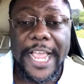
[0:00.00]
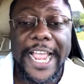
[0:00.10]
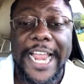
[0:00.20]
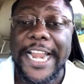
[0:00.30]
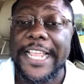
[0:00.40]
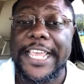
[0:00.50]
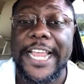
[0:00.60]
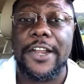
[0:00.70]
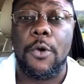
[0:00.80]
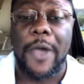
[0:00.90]
And they're
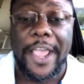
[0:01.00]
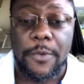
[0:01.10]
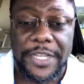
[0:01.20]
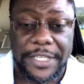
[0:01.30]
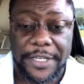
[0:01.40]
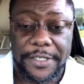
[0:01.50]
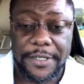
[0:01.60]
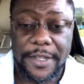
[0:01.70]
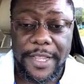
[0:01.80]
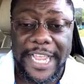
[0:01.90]
getting away with this.
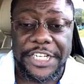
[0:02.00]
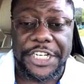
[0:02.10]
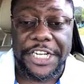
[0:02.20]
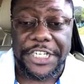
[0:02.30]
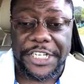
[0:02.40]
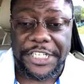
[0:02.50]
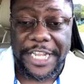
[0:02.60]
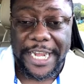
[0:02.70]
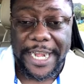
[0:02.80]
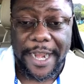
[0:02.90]
And she's just
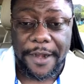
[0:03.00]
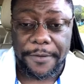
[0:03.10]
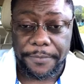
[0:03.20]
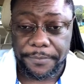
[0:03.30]
sitting there.